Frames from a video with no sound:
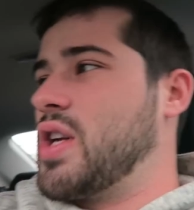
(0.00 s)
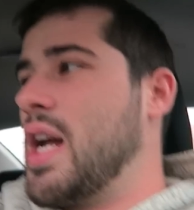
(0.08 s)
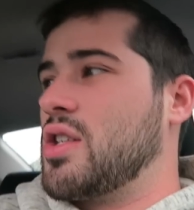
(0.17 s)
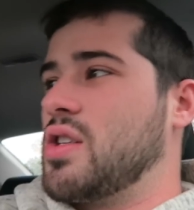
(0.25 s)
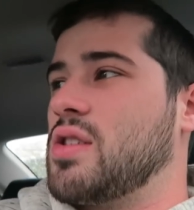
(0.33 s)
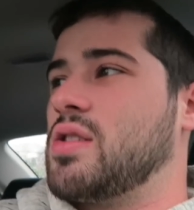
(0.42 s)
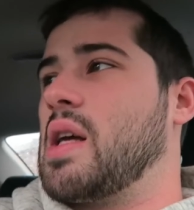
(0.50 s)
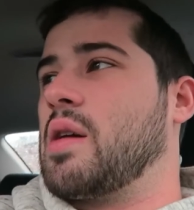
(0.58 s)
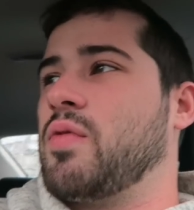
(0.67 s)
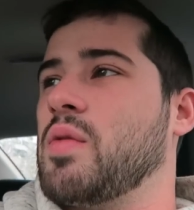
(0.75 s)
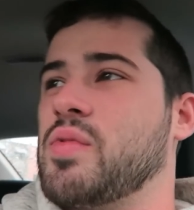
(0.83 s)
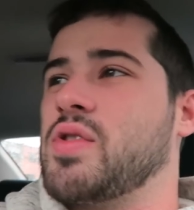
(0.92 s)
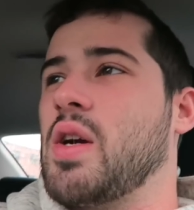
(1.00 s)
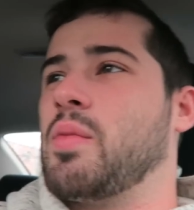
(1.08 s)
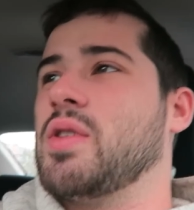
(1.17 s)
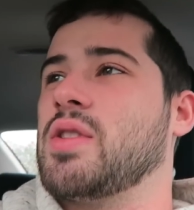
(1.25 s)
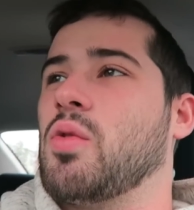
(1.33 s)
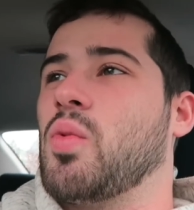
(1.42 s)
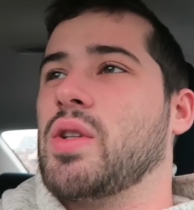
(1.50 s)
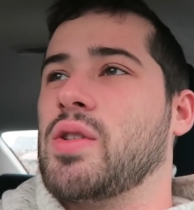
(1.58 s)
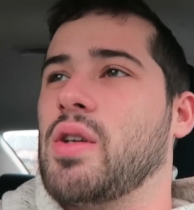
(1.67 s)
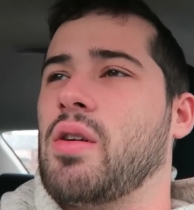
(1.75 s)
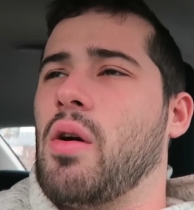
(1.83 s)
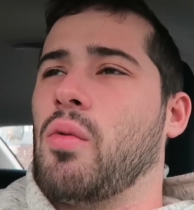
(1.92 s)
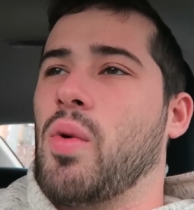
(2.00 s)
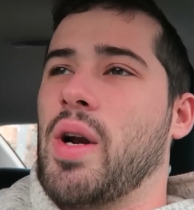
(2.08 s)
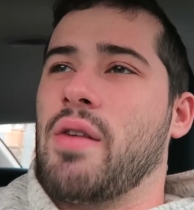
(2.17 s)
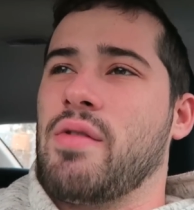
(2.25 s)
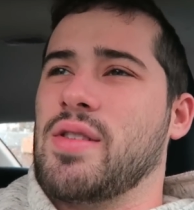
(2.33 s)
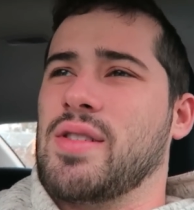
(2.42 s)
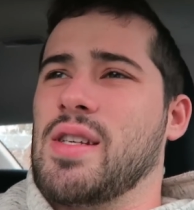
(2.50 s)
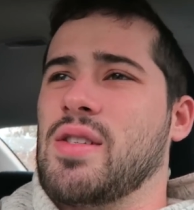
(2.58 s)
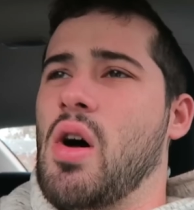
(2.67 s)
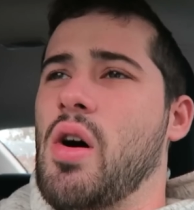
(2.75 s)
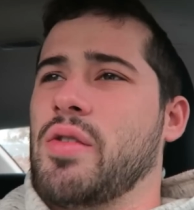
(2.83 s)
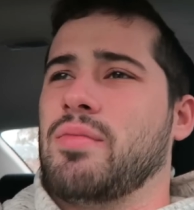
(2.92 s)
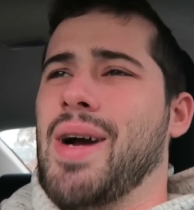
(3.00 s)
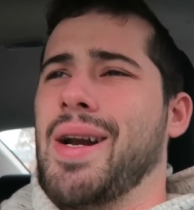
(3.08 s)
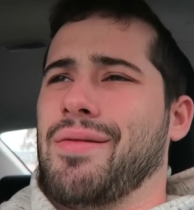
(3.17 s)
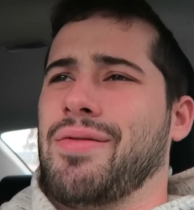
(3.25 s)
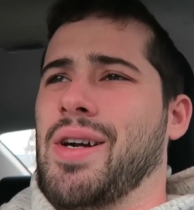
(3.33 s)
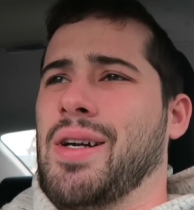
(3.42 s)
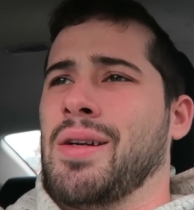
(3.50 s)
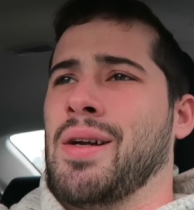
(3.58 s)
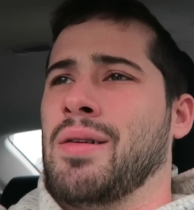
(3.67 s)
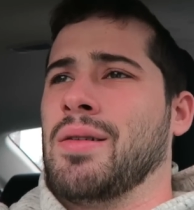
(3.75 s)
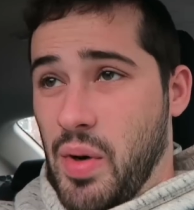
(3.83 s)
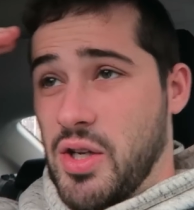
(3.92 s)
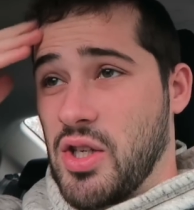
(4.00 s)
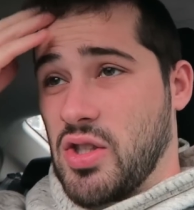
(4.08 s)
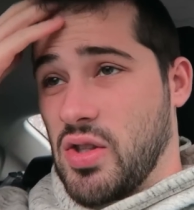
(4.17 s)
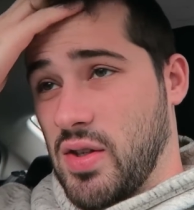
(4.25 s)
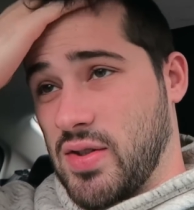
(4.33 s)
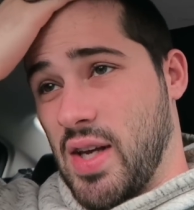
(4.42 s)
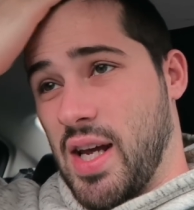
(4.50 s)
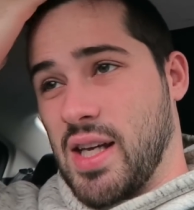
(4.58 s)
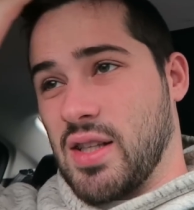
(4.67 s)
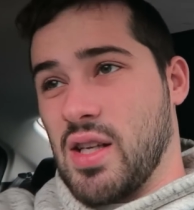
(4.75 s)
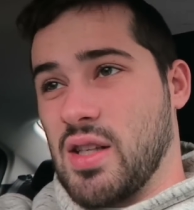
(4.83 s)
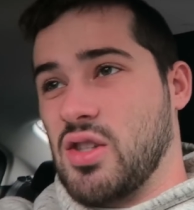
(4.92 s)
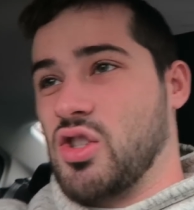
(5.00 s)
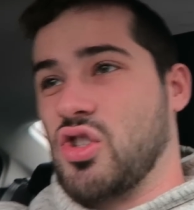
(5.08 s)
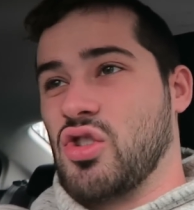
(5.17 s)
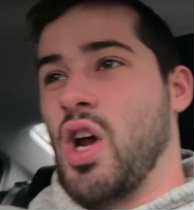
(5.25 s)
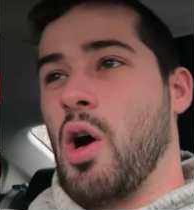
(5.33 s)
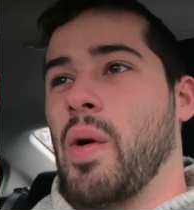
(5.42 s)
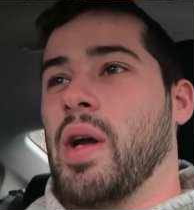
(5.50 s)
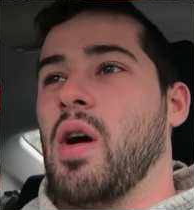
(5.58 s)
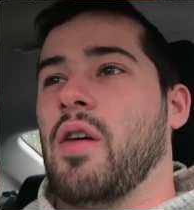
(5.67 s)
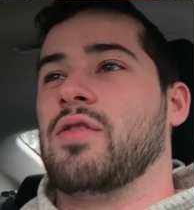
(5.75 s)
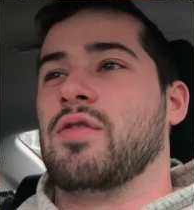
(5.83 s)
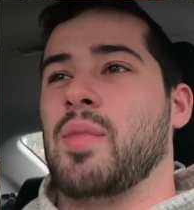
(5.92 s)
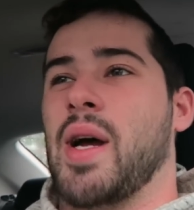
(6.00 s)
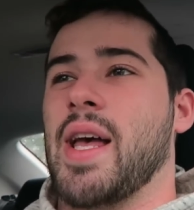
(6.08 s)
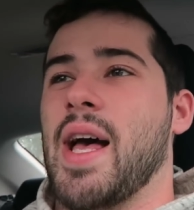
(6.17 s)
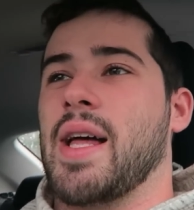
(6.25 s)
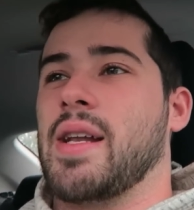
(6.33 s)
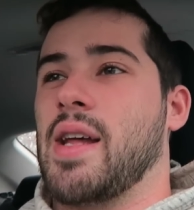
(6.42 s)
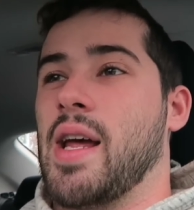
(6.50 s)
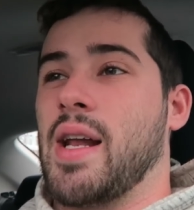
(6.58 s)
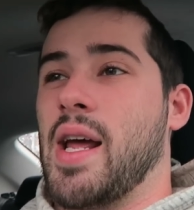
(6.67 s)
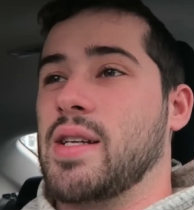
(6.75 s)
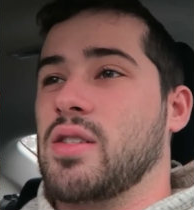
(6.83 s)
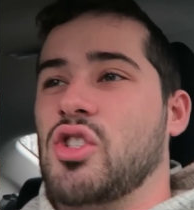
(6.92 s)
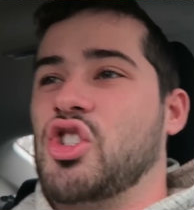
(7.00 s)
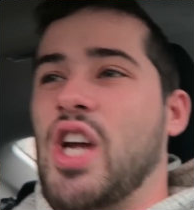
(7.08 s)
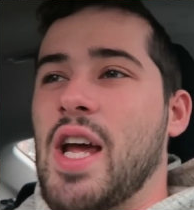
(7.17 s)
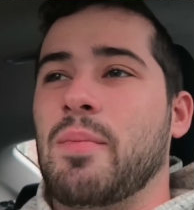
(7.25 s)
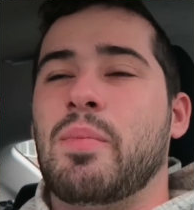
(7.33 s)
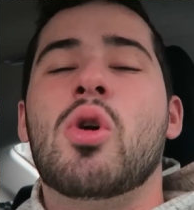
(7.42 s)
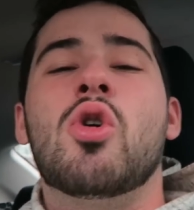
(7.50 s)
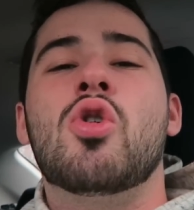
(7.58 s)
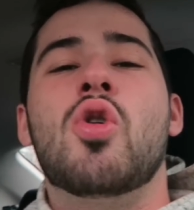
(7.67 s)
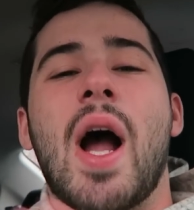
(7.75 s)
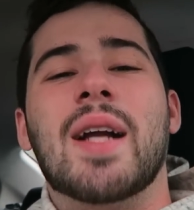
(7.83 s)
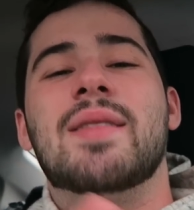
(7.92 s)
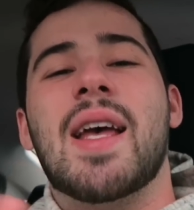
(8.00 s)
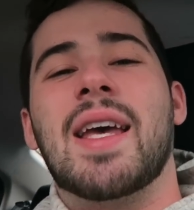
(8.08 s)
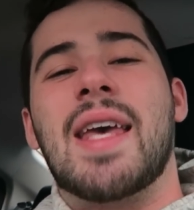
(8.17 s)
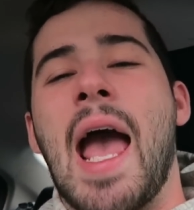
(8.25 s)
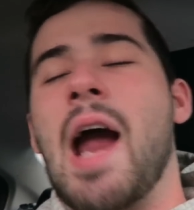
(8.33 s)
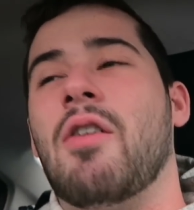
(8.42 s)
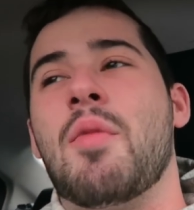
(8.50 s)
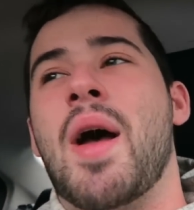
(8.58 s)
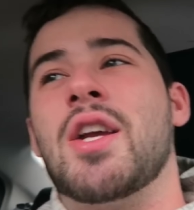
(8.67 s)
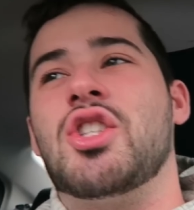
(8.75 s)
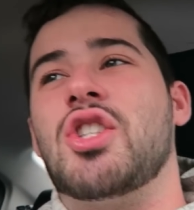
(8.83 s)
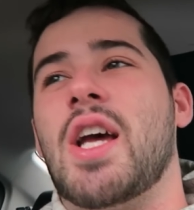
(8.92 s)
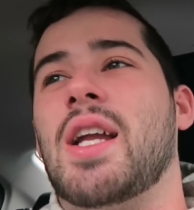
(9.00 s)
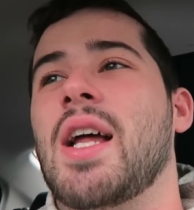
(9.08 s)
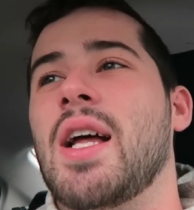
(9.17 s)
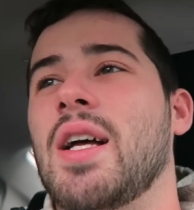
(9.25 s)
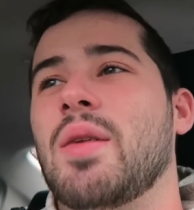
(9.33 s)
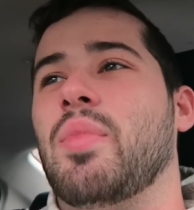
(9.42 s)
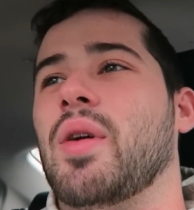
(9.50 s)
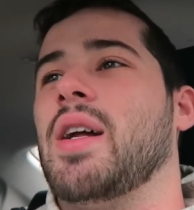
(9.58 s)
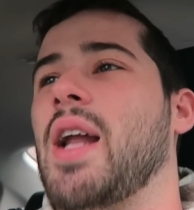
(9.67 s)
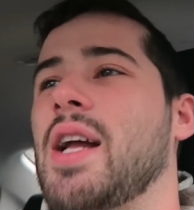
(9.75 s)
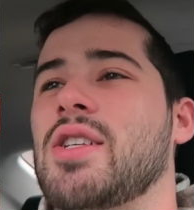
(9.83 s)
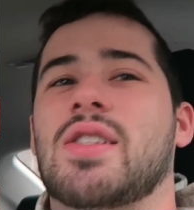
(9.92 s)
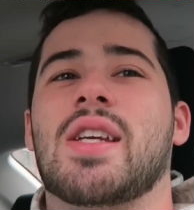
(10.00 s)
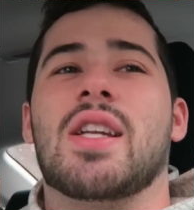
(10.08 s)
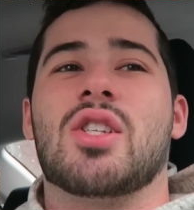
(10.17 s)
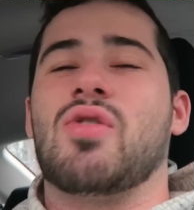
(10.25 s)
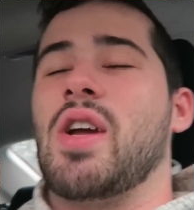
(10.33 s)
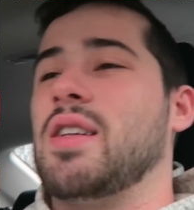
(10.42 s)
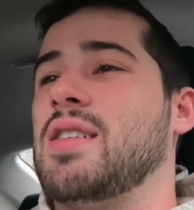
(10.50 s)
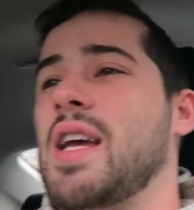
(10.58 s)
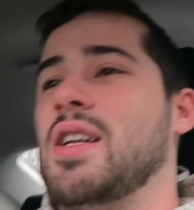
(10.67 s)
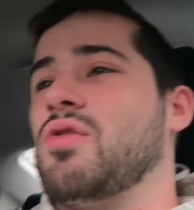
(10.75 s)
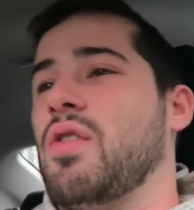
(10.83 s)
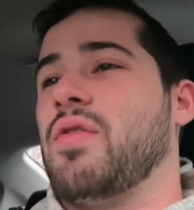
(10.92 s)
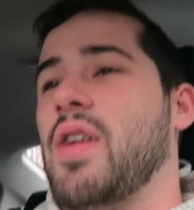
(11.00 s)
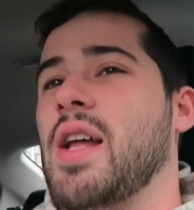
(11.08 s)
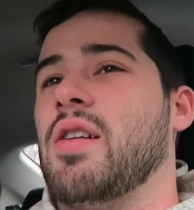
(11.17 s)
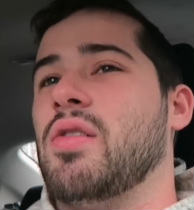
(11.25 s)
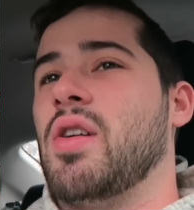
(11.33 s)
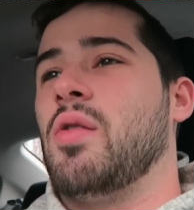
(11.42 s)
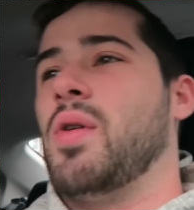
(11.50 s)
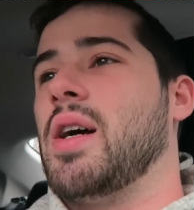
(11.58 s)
changes like from summer to winter or whatever this is, autumn, I don't fucking know. But it just looks like it's snowing off of my head, and I shampoo, I take care of my shit, but I just get dandruff and I don't know